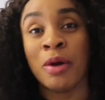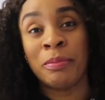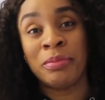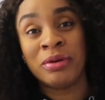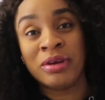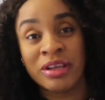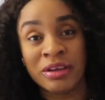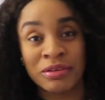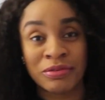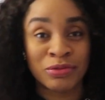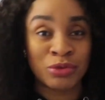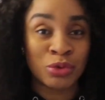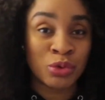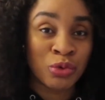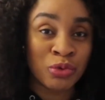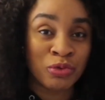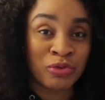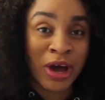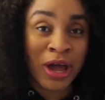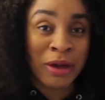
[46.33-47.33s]

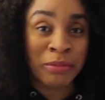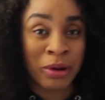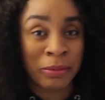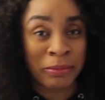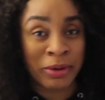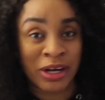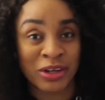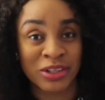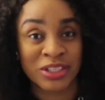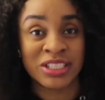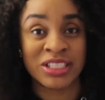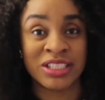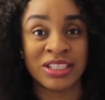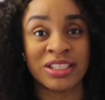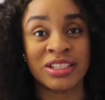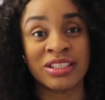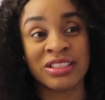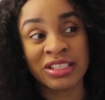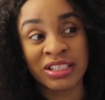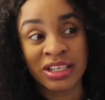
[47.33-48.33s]
playful vibe about
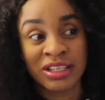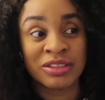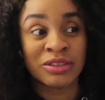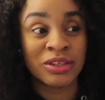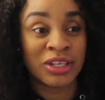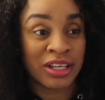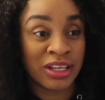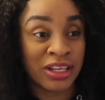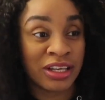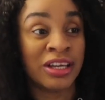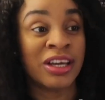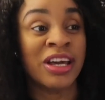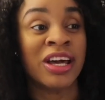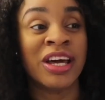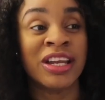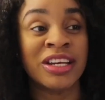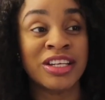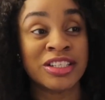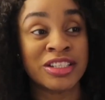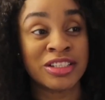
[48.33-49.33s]
it, and I was like, okay,
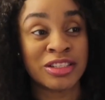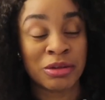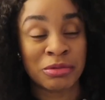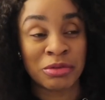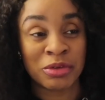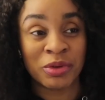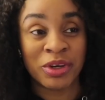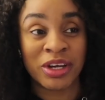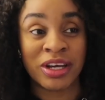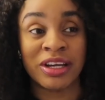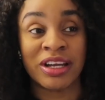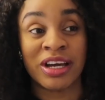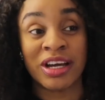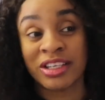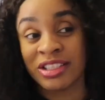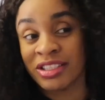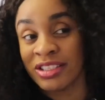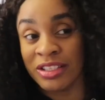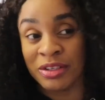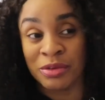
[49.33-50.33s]
this is something we can
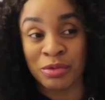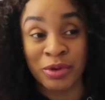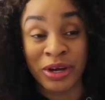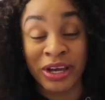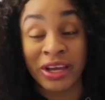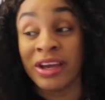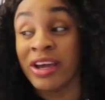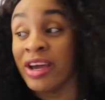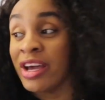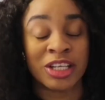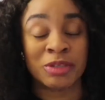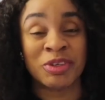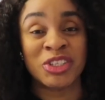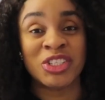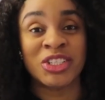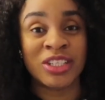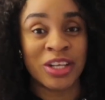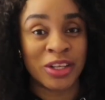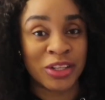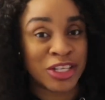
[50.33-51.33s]
actually wear,
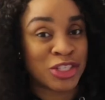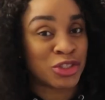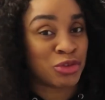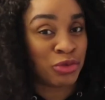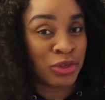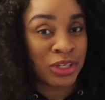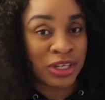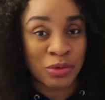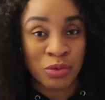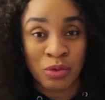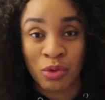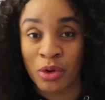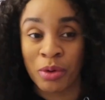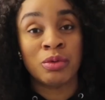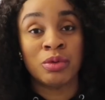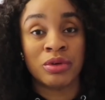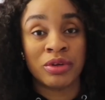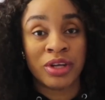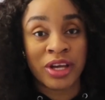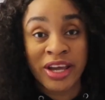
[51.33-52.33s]
especially now that it's really warm.
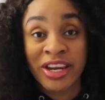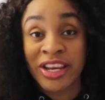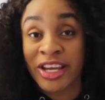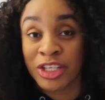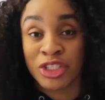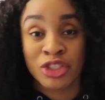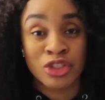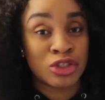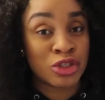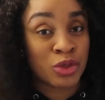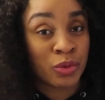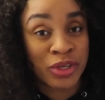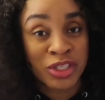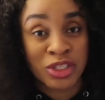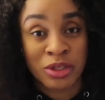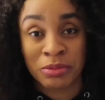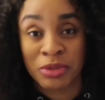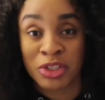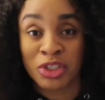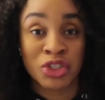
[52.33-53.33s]
Any excuse to wear
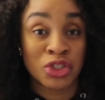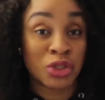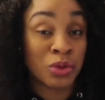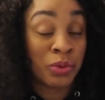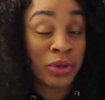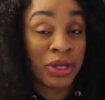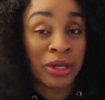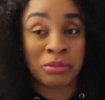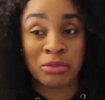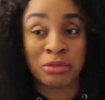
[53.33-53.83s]
something, shall we